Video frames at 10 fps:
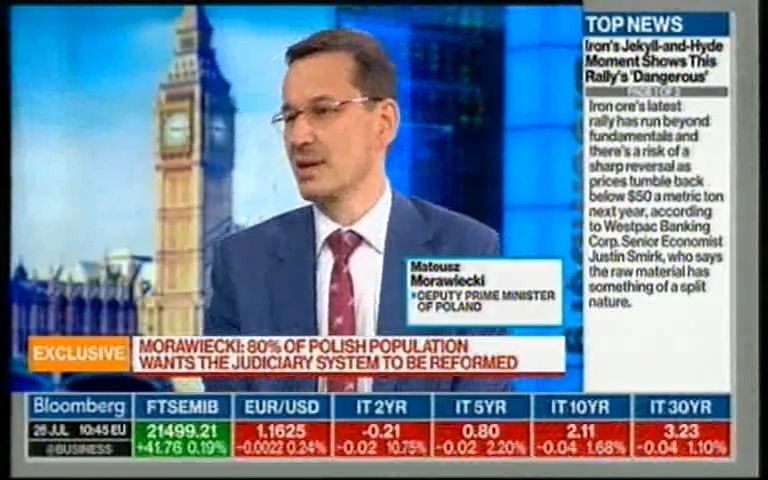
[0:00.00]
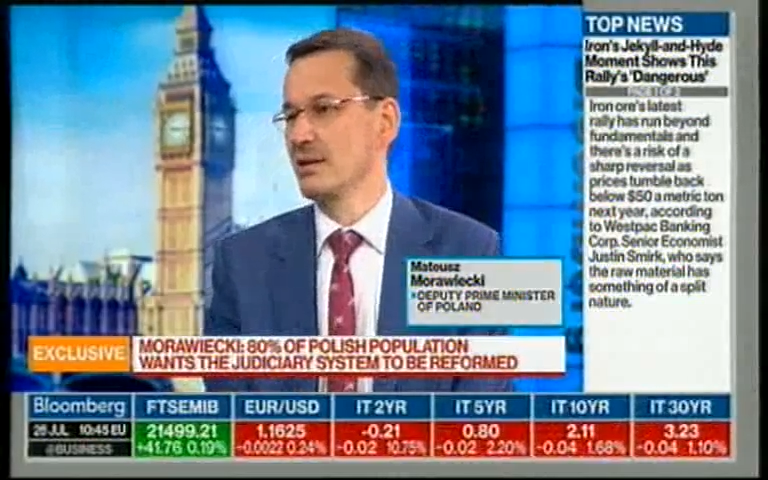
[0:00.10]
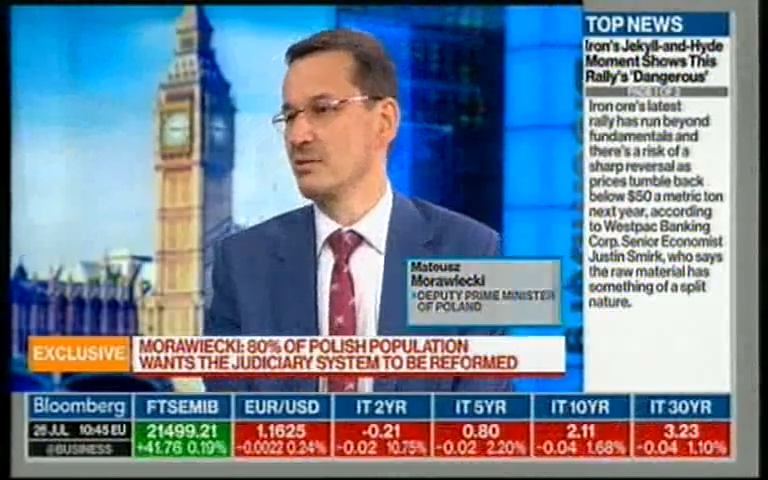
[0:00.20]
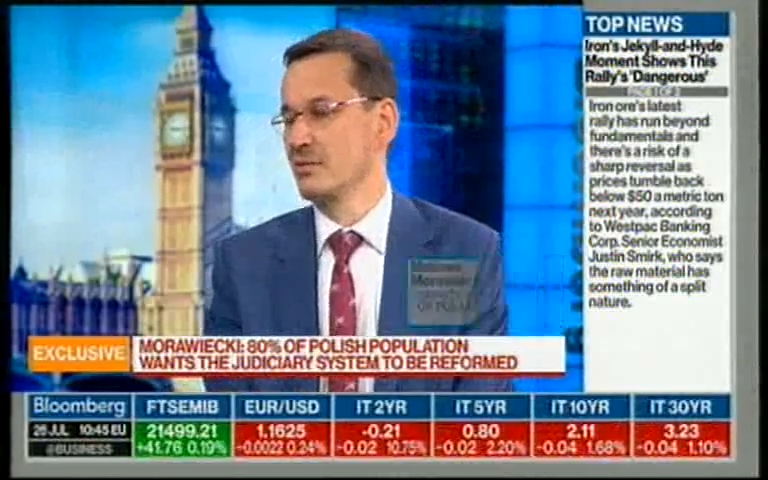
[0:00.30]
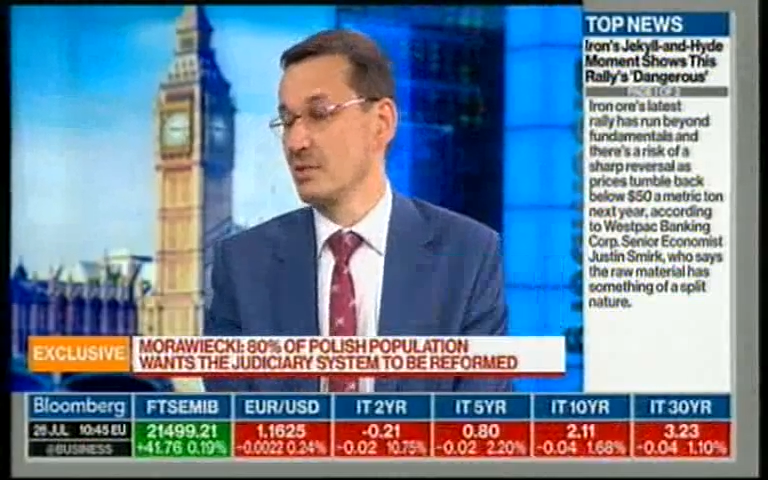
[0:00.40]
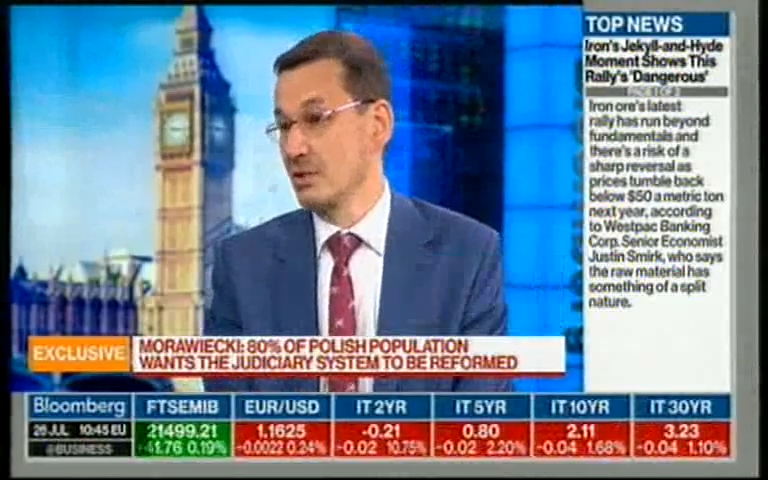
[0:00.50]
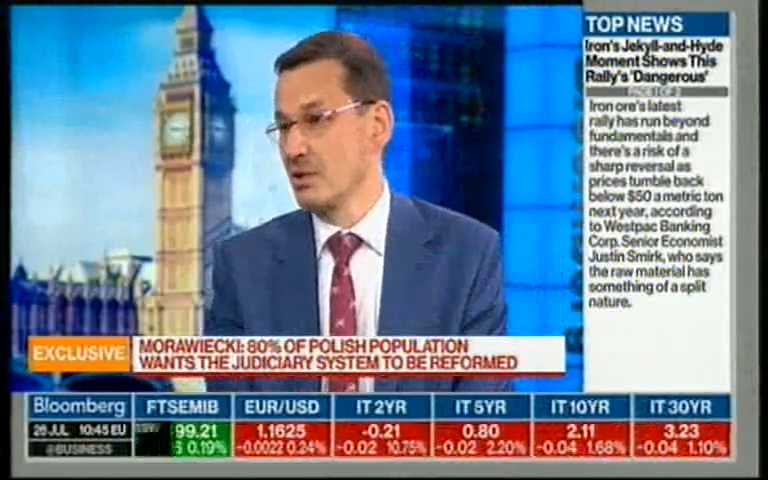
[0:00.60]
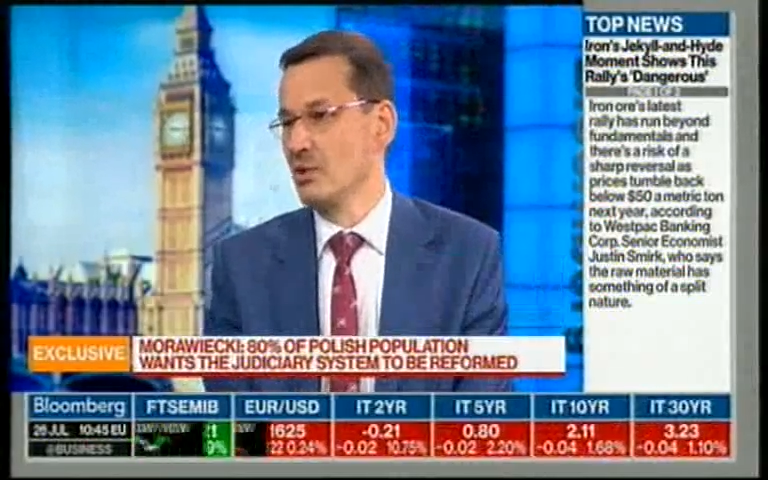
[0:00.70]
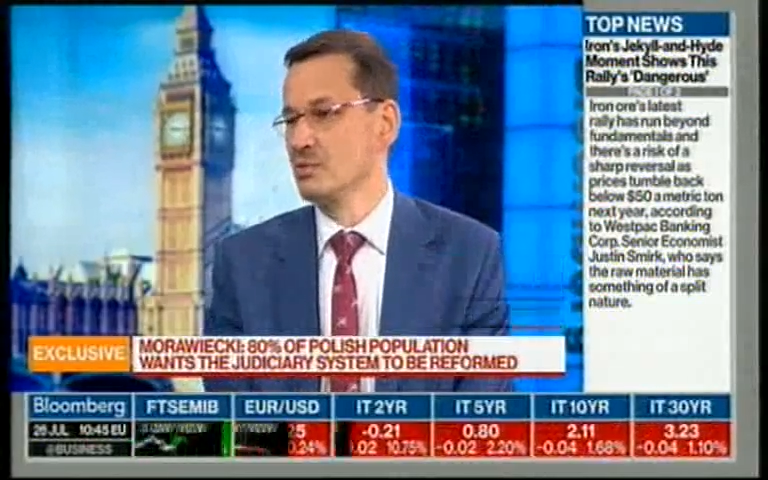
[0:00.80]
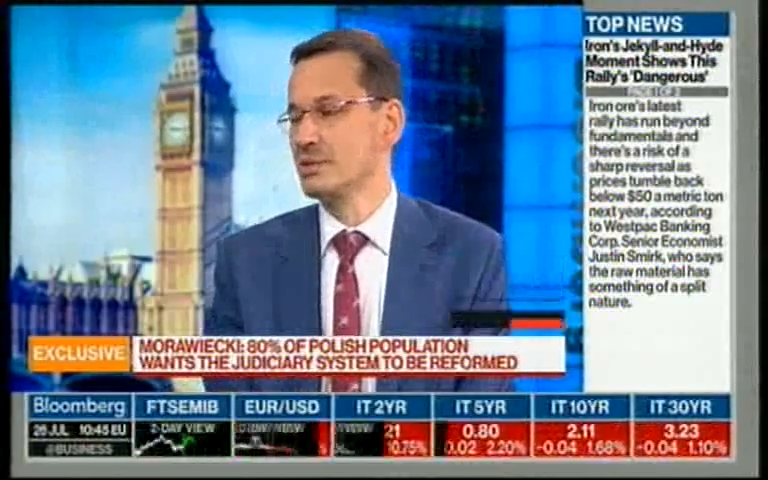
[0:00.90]
kind of
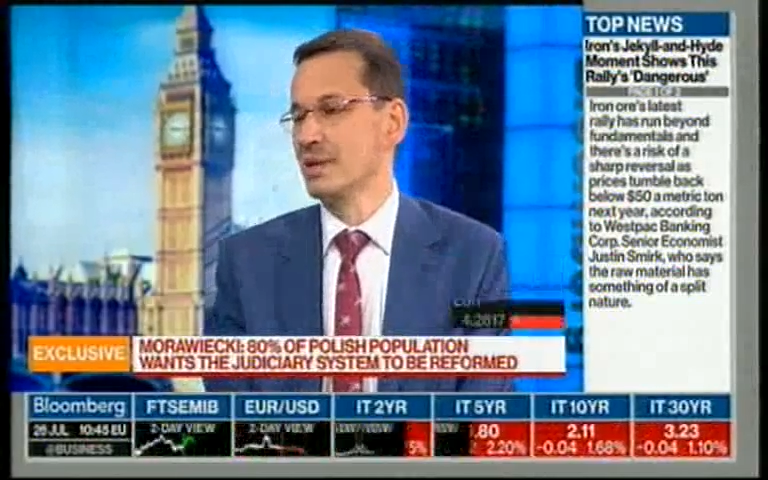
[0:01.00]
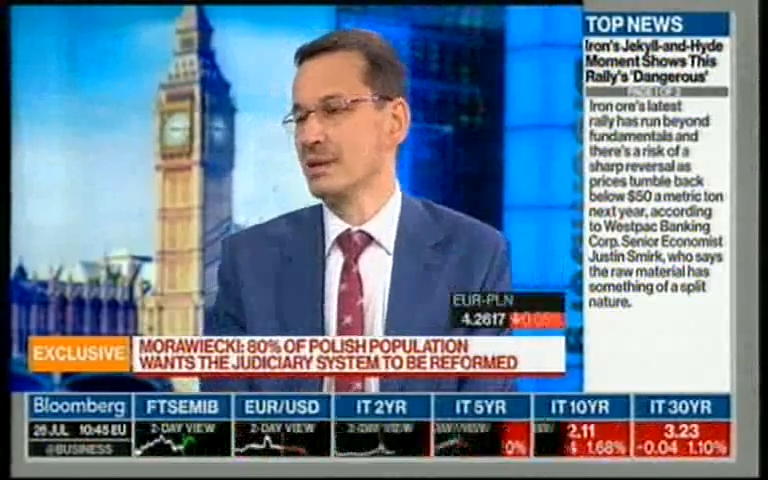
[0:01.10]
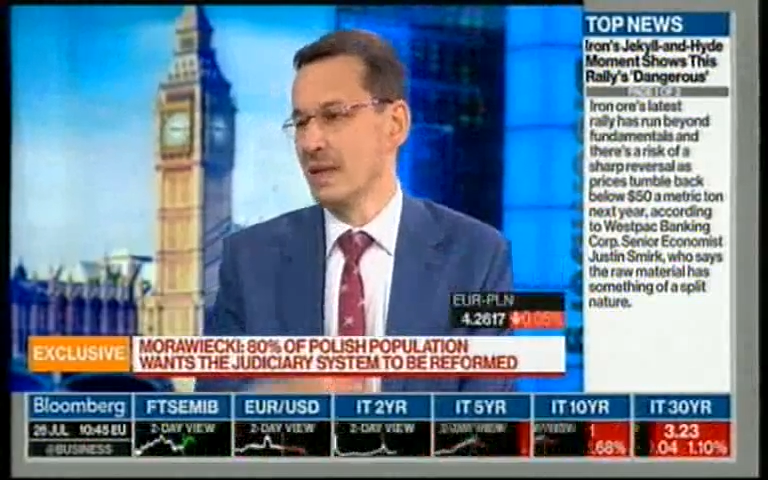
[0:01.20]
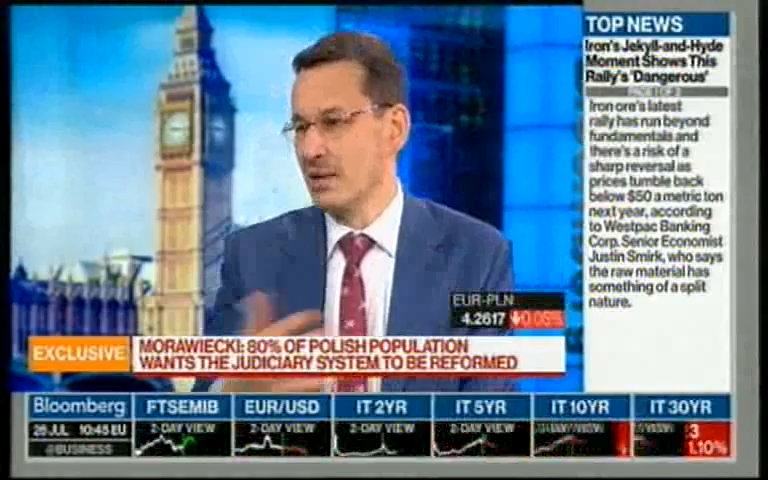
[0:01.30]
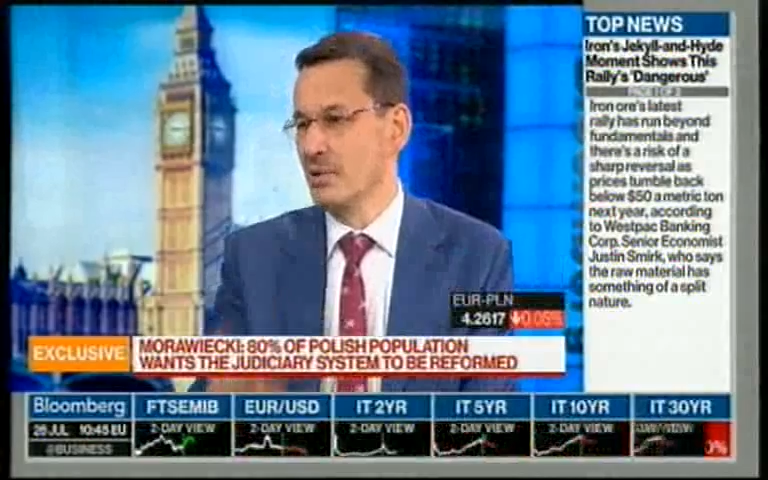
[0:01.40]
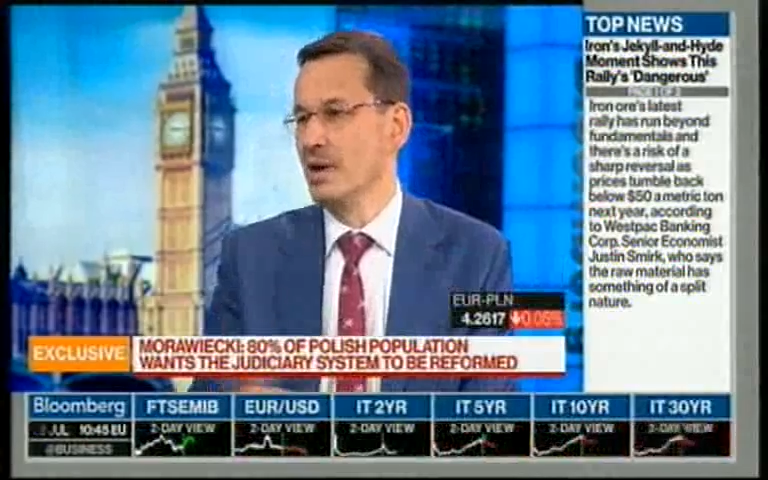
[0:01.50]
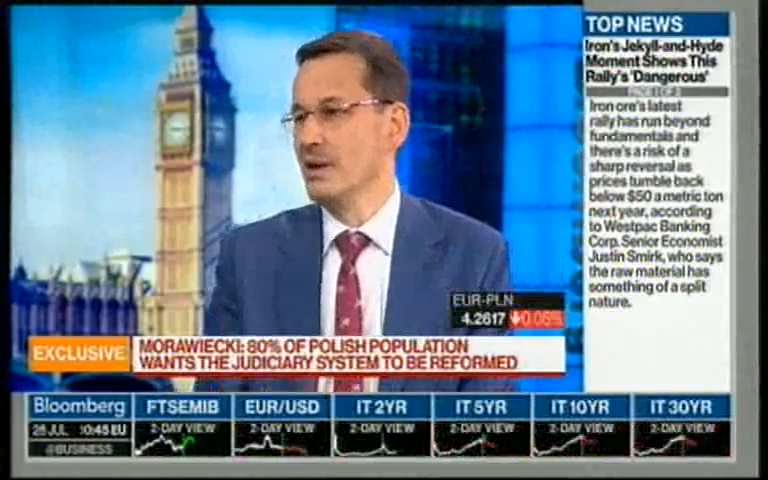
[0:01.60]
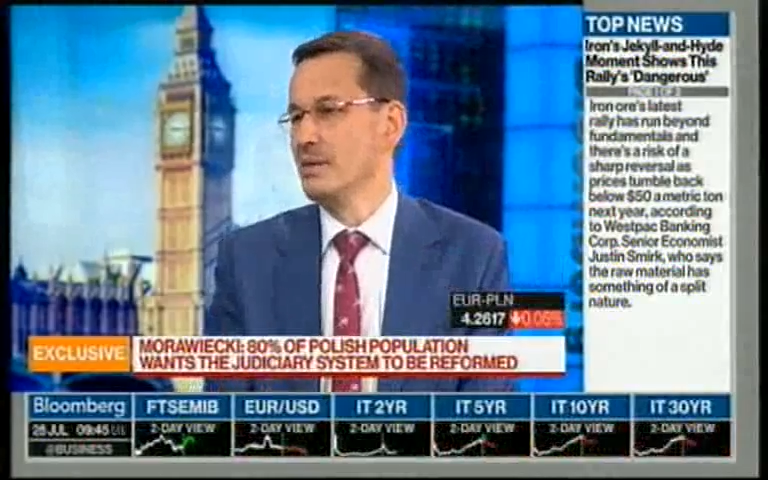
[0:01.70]
closed, and now